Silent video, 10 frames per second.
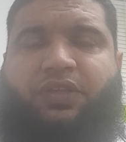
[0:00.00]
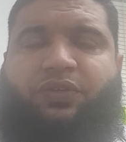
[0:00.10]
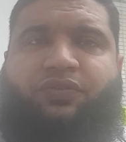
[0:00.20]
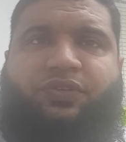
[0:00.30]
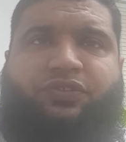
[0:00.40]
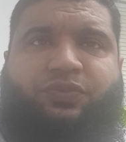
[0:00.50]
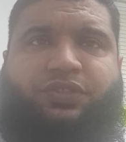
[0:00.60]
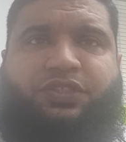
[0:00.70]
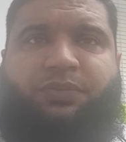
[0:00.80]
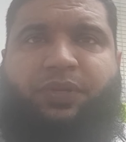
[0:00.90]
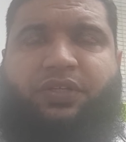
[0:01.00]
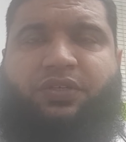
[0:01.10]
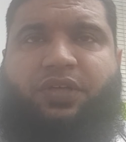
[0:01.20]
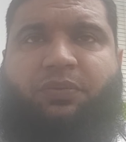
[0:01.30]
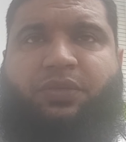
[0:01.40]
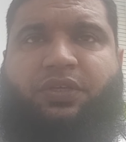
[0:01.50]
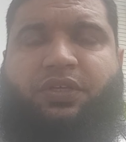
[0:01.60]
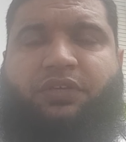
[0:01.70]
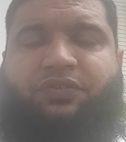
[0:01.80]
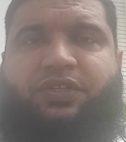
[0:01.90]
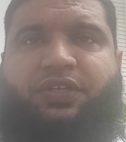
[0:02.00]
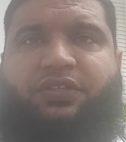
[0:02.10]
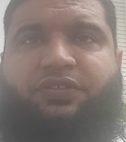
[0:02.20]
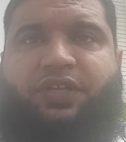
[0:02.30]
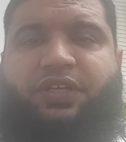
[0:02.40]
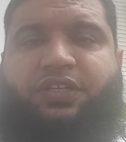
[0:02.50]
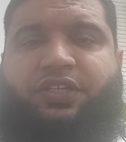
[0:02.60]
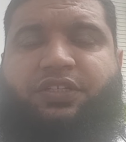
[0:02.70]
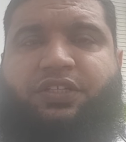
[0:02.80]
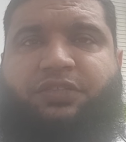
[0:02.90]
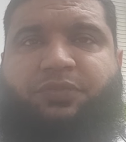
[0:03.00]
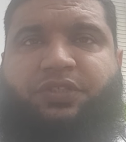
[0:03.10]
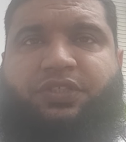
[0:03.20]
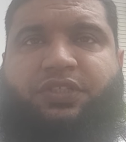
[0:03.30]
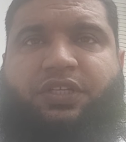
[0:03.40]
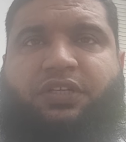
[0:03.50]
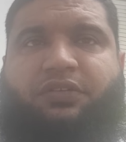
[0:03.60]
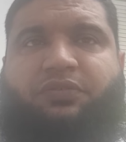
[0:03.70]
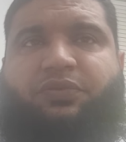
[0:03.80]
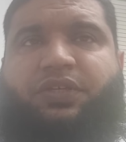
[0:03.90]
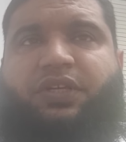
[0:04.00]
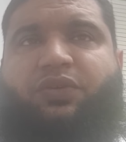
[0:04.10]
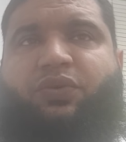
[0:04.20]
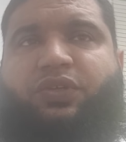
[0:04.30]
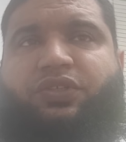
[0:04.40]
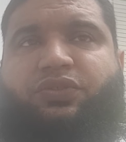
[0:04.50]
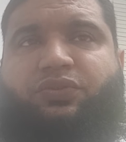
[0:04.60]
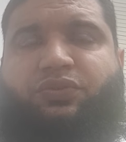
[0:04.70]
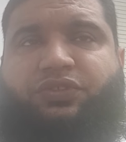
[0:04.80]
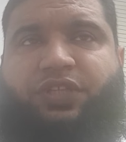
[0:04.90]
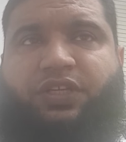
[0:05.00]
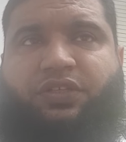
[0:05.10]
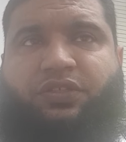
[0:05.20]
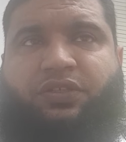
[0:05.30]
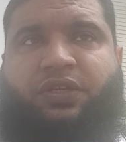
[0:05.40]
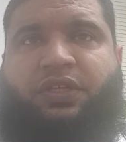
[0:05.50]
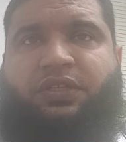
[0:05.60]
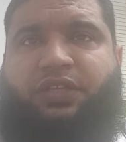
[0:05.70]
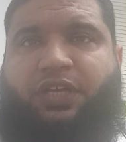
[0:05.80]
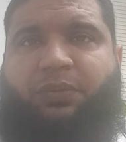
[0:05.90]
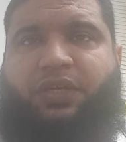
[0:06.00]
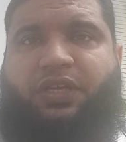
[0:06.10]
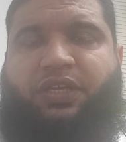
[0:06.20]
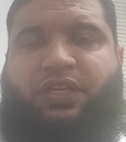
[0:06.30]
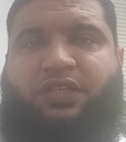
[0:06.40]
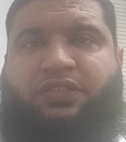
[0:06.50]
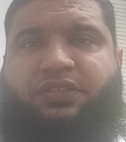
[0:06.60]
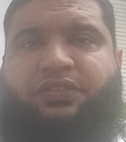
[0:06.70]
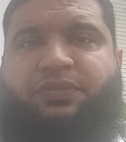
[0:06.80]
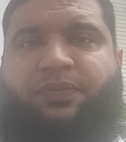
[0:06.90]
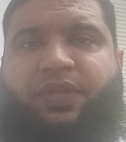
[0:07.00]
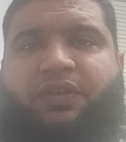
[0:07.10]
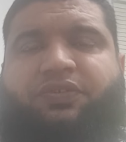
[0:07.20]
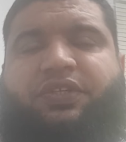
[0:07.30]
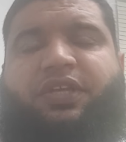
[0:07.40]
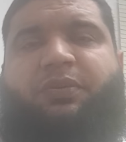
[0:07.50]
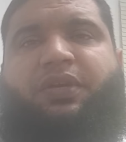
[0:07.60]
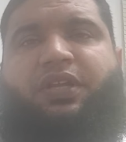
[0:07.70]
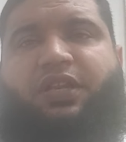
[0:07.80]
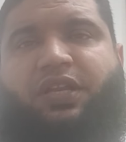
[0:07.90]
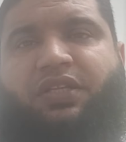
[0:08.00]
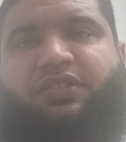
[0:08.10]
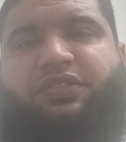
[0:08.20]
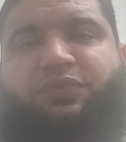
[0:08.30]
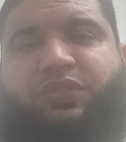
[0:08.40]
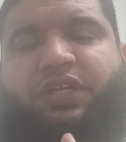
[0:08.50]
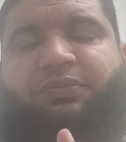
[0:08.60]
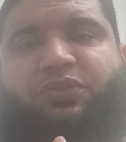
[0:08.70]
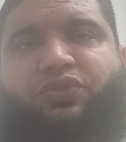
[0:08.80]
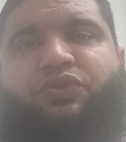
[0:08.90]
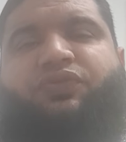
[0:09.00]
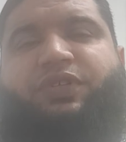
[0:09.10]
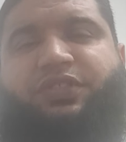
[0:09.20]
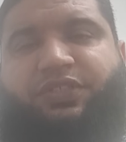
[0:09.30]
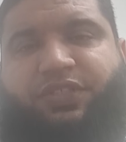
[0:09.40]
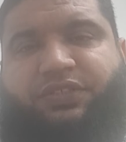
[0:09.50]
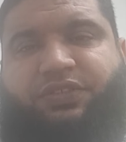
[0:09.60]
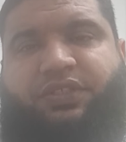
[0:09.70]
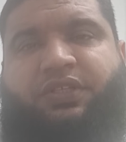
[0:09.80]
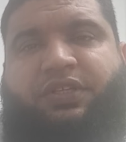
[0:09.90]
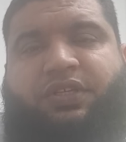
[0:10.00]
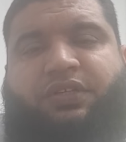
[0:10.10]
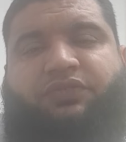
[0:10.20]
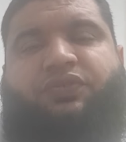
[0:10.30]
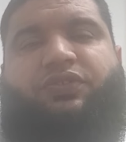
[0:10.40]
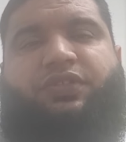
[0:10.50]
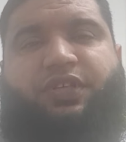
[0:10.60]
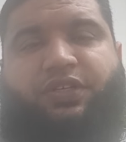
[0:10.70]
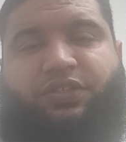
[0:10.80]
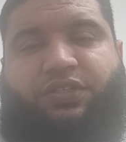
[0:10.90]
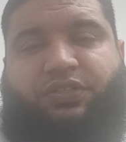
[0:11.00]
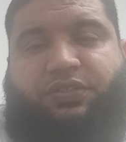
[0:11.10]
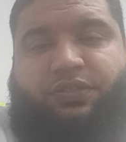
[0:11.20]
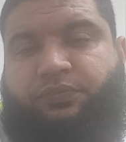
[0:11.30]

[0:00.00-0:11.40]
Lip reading: First we did the petrography. If there is any deleterious material, we are going to check the chemical analysis, and after chemical analysis we have to do further testing for the concrete.